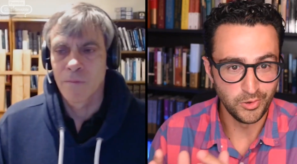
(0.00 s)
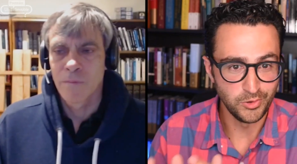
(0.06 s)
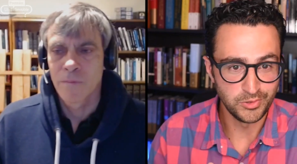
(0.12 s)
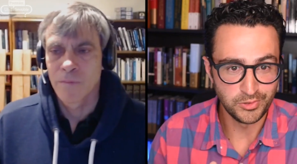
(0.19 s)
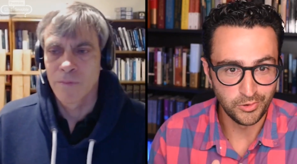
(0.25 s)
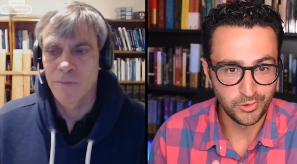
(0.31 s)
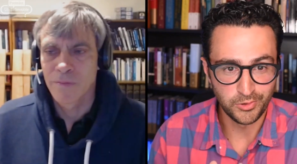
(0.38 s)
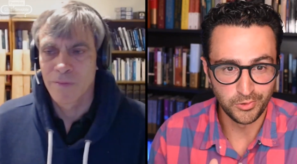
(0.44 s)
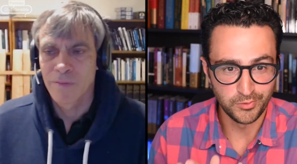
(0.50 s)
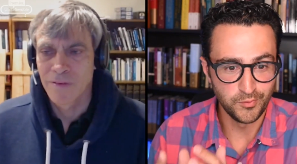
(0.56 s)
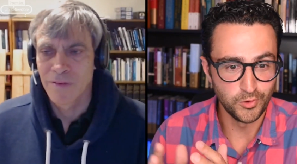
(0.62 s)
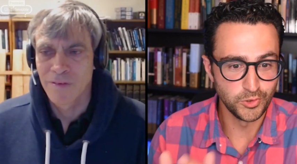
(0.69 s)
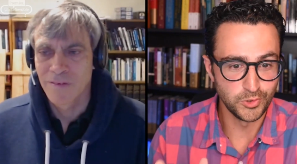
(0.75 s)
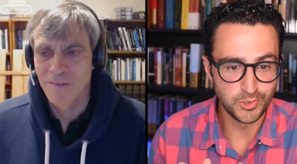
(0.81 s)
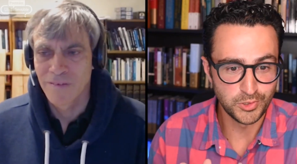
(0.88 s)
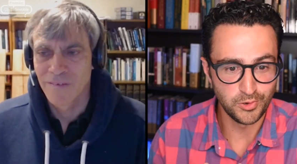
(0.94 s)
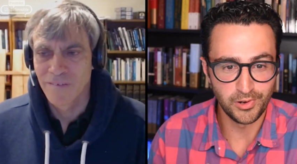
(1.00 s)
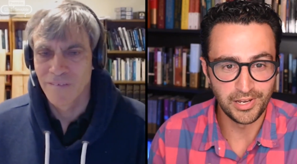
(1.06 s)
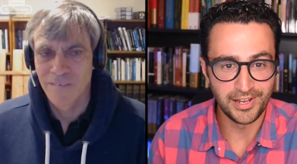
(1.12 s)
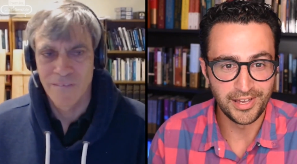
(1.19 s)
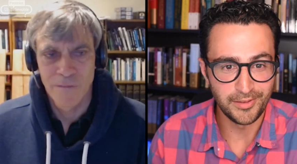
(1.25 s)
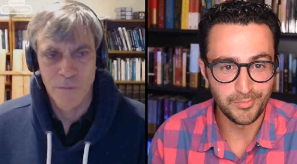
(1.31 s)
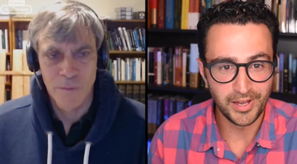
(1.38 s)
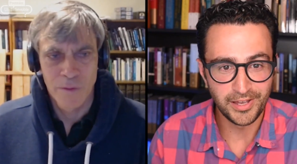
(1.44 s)
Speaker 1: a, a, conversion story
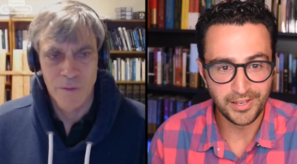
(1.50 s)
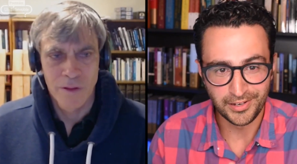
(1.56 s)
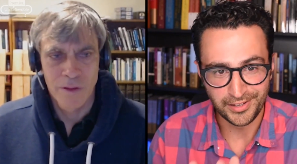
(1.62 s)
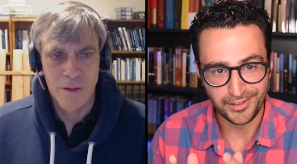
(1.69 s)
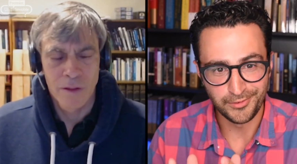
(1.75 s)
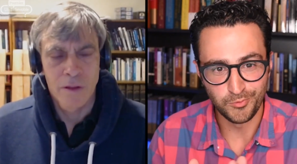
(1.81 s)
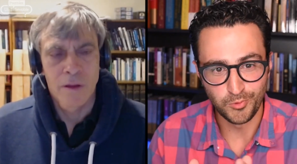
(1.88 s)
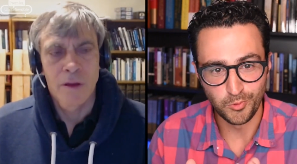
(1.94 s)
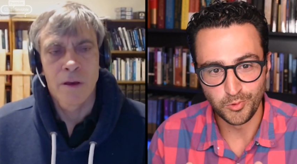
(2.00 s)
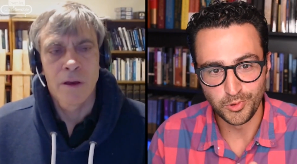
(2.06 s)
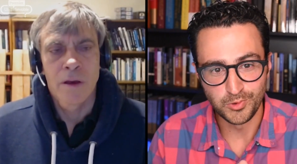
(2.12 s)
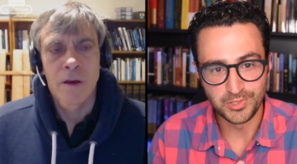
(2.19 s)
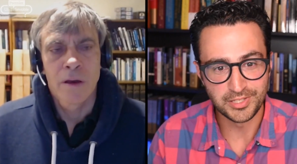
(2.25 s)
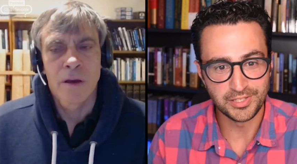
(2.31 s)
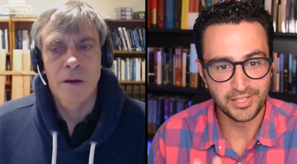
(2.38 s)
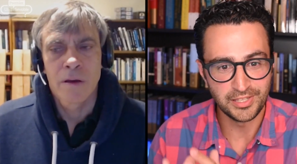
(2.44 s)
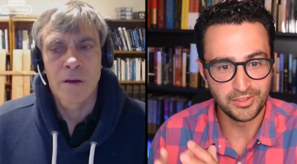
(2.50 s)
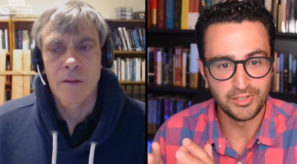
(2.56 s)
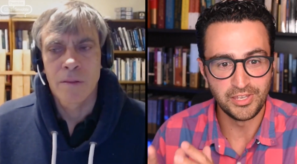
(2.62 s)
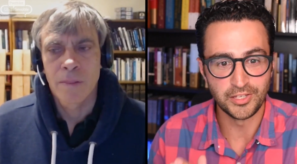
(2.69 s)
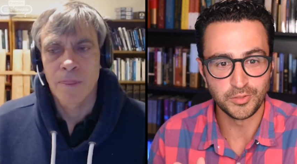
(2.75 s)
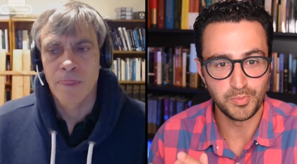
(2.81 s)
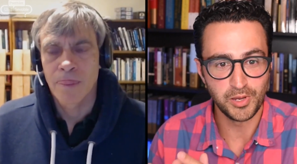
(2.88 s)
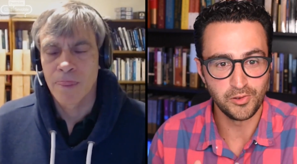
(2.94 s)
like mine? Like, would you say that the
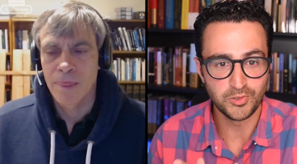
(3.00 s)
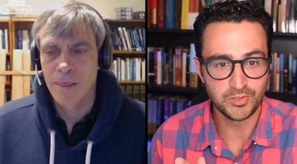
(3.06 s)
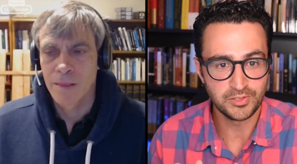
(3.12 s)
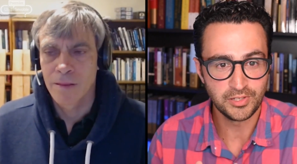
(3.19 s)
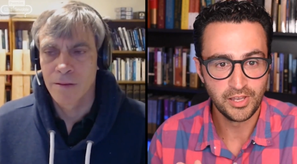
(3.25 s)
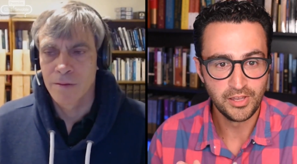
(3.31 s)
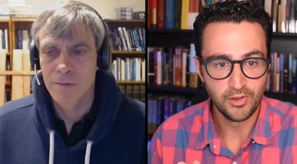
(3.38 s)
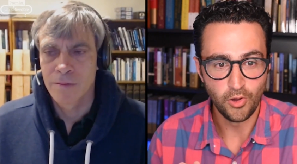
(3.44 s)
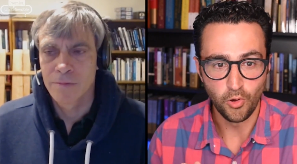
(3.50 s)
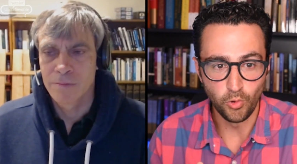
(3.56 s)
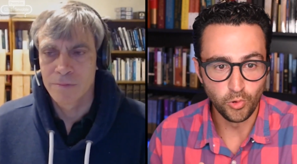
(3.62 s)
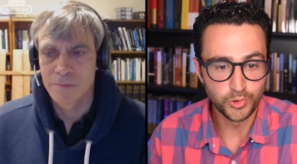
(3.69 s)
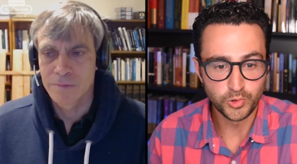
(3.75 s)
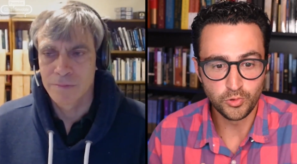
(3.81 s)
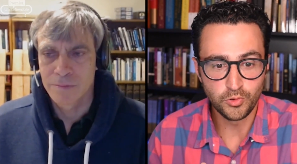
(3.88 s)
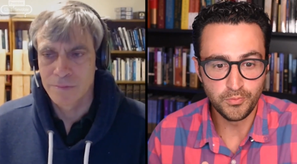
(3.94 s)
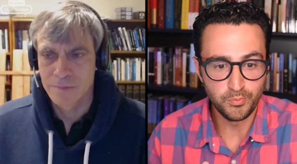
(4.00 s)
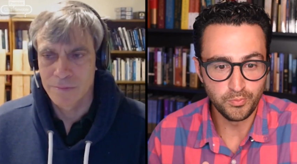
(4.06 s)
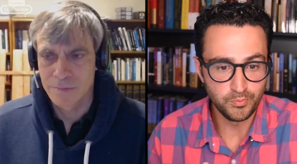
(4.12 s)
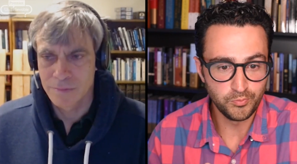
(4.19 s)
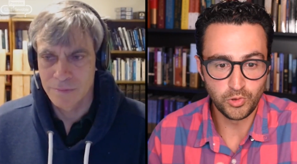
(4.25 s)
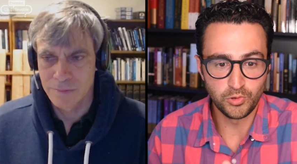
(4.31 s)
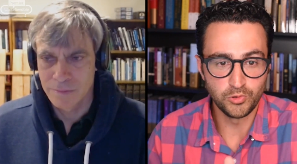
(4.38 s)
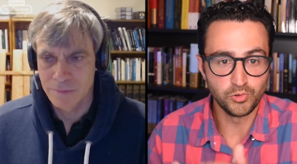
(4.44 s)
experience also
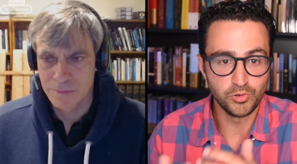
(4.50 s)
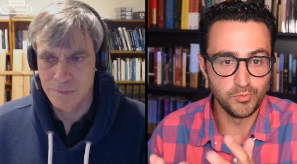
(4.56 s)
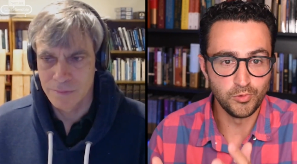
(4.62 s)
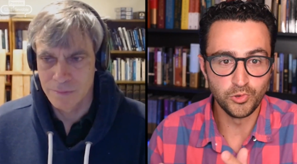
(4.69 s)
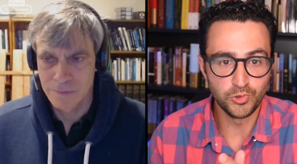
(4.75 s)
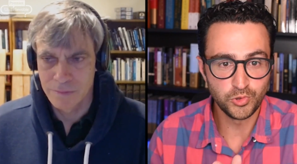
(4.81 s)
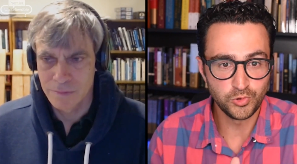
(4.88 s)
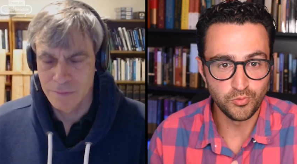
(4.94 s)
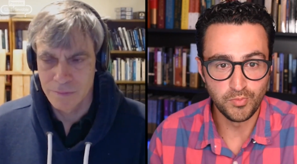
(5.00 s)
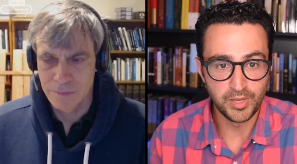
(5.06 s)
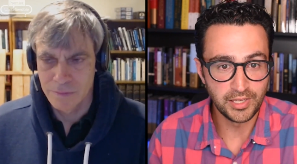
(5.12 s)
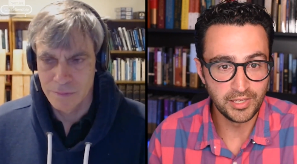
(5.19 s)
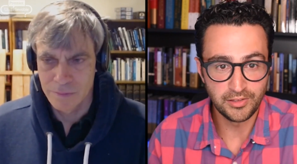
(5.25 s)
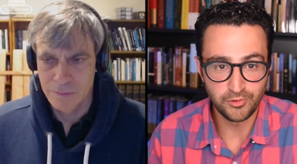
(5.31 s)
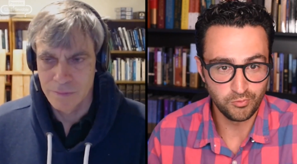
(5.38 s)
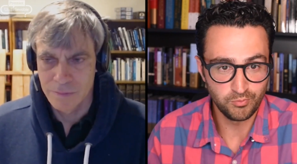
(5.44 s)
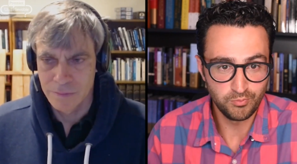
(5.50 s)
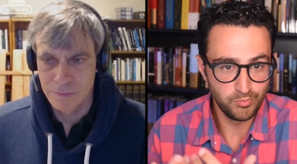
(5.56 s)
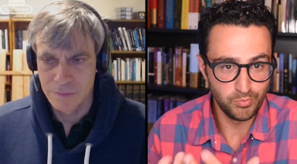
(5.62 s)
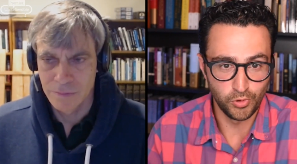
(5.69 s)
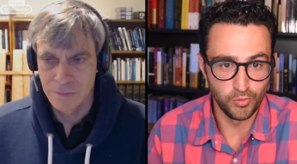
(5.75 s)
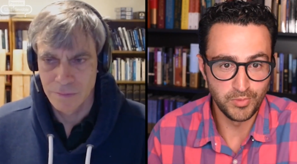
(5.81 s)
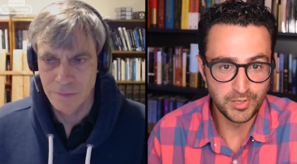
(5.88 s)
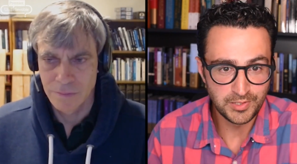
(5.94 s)
contributes to make it
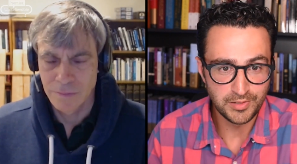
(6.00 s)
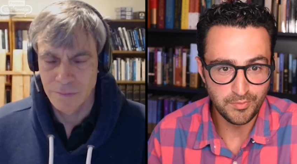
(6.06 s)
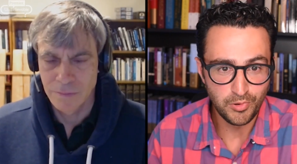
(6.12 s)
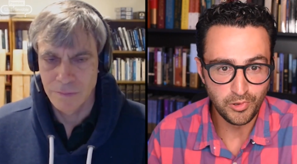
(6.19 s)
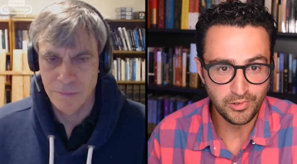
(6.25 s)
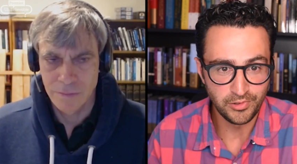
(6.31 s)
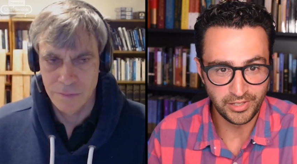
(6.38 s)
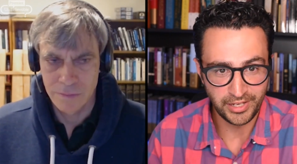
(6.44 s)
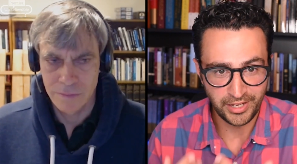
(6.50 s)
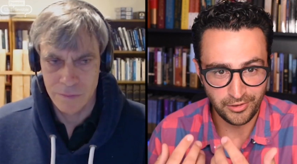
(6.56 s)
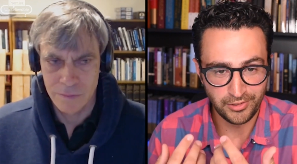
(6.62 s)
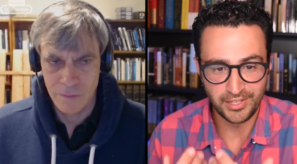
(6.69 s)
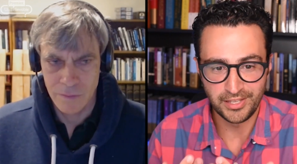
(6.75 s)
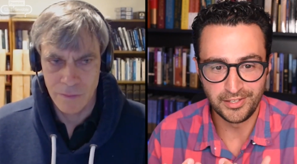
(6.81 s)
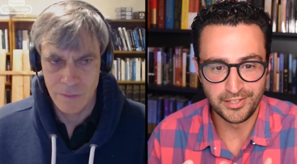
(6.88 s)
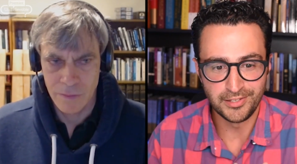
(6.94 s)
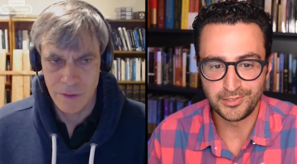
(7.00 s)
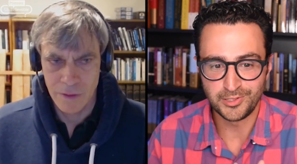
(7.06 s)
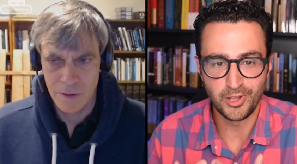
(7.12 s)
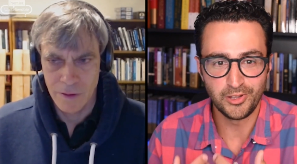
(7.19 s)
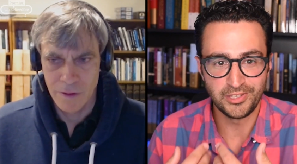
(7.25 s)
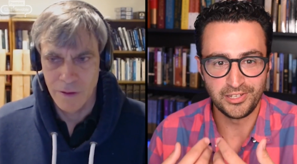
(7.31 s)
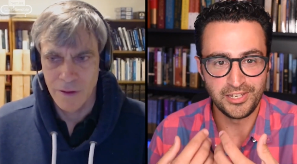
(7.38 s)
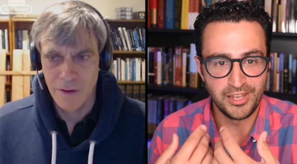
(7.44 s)
permissible, like that it is
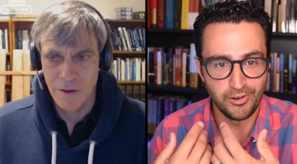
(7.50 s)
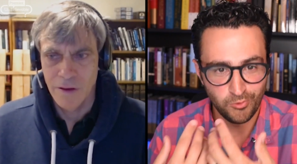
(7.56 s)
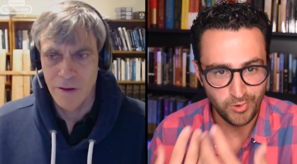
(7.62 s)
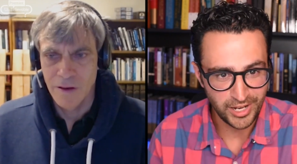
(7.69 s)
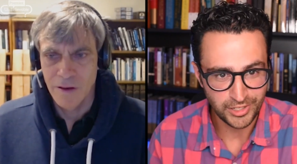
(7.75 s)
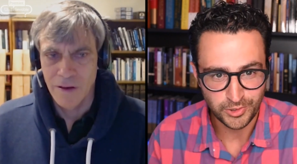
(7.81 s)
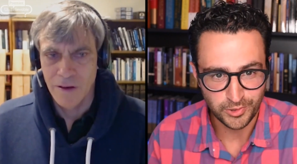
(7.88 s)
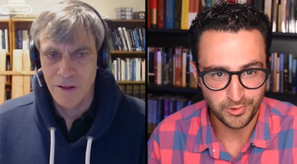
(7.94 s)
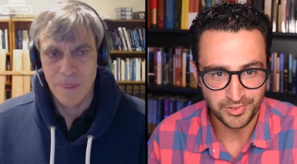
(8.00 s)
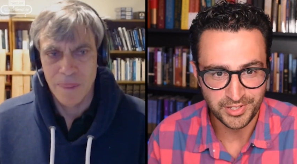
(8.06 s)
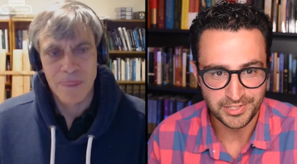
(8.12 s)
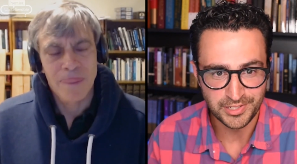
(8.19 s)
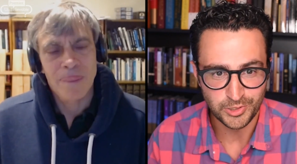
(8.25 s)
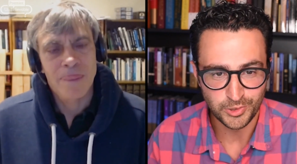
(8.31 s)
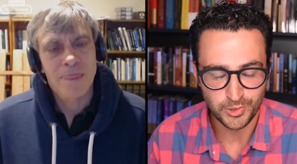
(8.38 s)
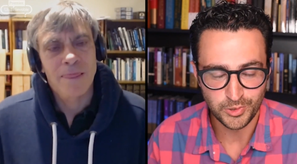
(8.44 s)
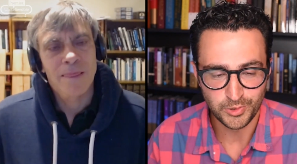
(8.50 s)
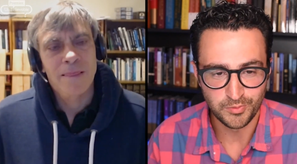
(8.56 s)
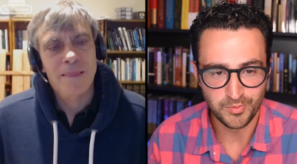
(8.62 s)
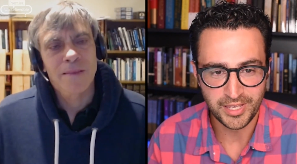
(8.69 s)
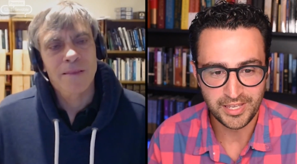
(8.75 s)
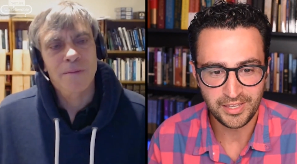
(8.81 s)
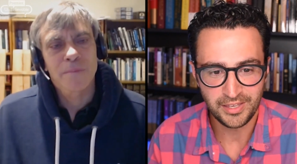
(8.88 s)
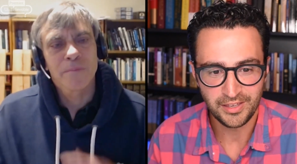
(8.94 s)
not an irrational decision to
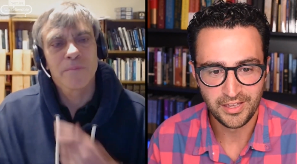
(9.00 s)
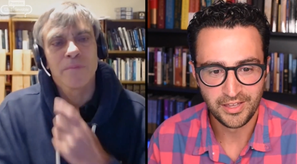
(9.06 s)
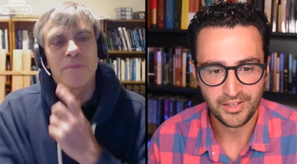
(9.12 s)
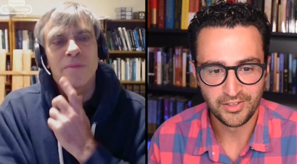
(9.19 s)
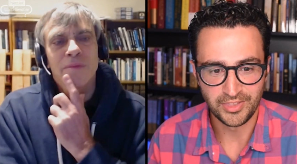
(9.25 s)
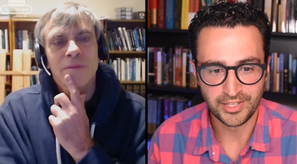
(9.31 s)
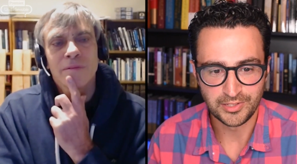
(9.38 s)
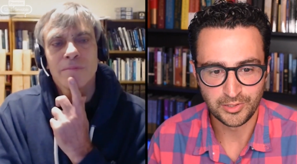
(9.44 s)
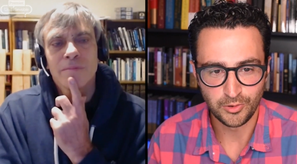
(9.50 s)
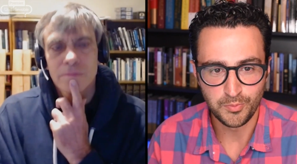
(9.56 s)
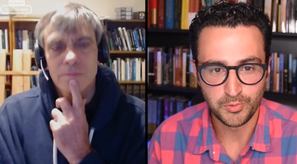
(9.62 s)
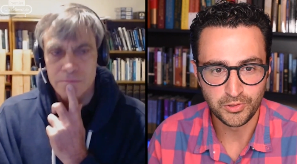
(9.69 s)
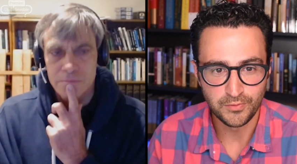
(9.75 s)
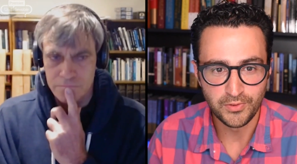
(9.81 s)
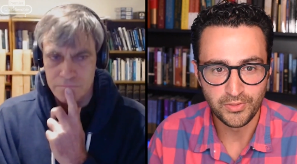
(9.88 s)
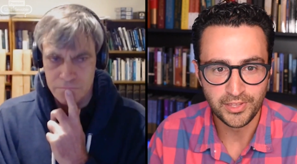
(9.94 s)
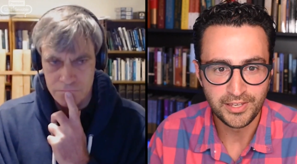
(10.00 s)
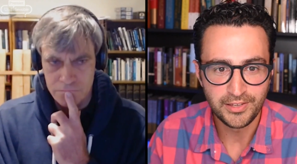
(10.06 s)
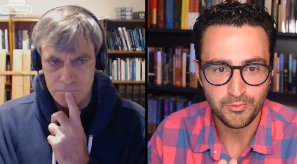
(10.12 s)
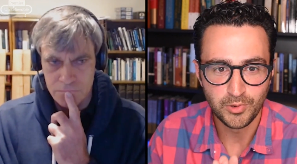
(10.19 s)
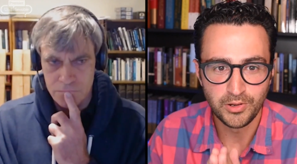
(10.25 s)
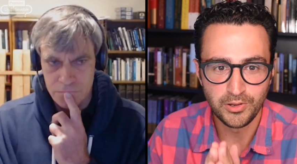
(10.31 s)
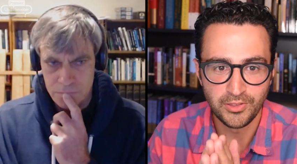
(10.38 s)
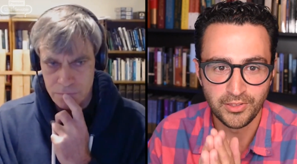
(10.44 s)
make, that sort of a thing?
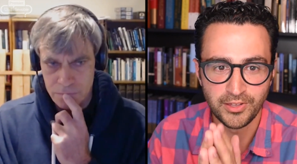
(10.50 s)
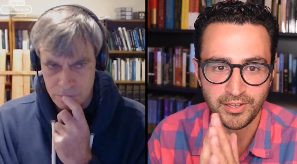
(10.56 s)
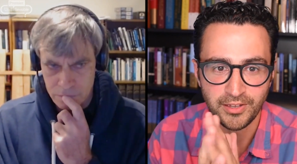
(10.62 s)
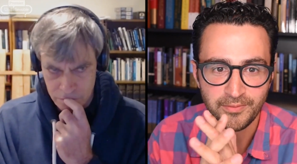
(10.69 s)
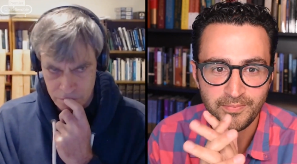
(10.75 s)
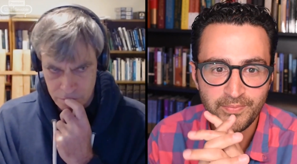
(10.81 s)
What do you think?